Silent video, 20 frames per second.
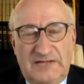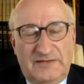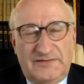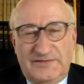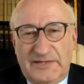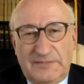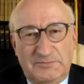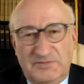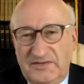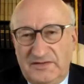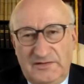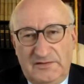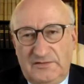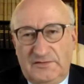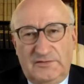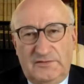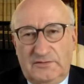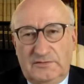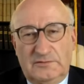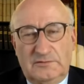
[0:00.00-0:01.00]
accept
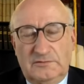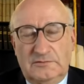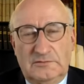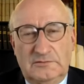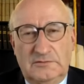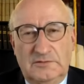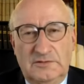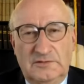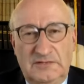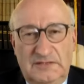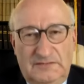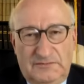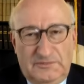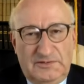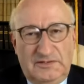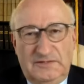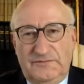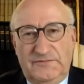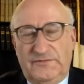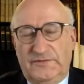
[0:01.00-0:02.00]
this,
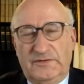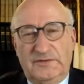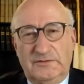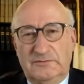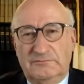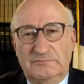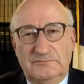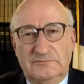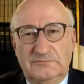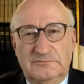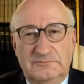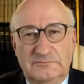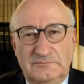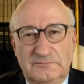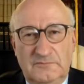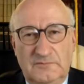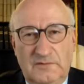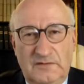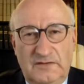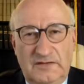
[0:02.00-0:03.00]
even if
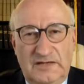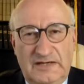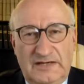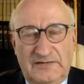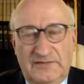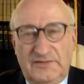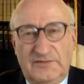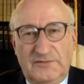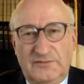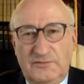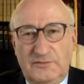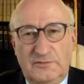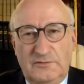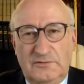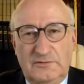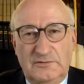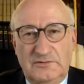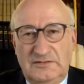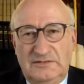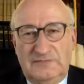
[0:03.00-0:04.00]
the access to
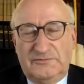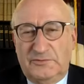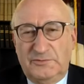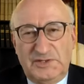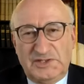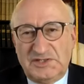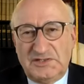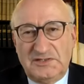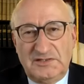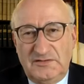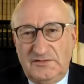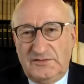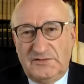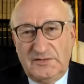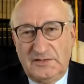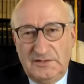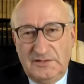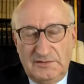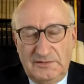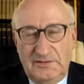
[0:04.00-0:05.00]
the information
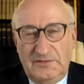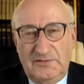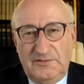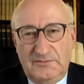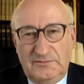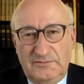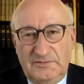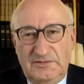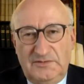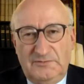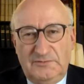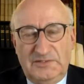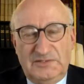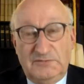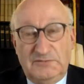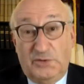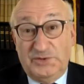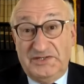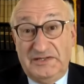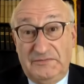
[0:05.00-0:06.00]
is
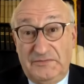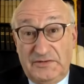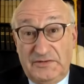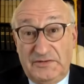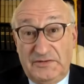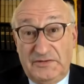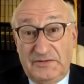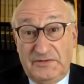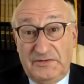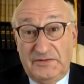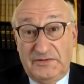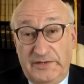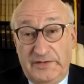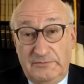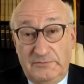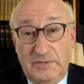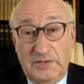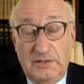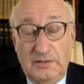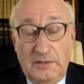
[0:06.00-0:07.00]
made more difficult for
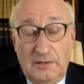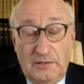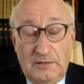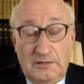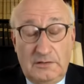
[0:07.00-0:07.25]
them.